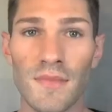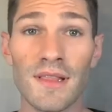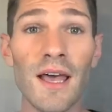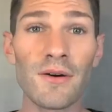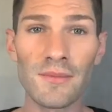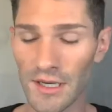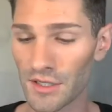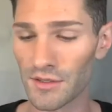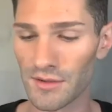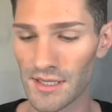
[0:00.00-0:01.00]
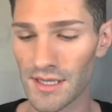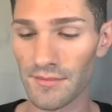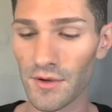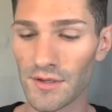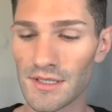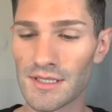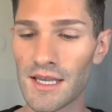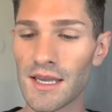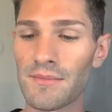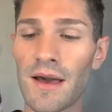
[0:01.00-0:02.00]
Now what I'm going to do is I'm going to
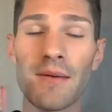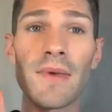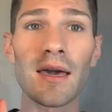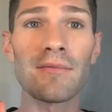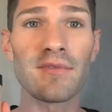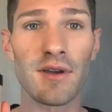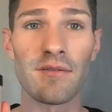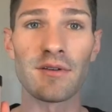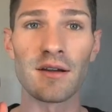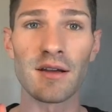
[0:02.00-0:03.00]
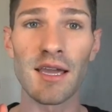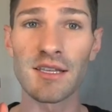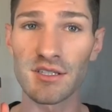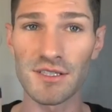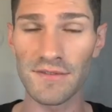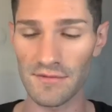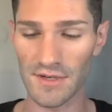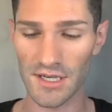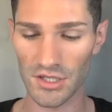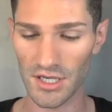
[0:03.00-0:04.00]
take my Makeup Forever HD
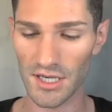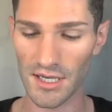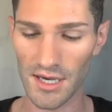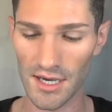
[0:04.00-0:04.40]
foundation.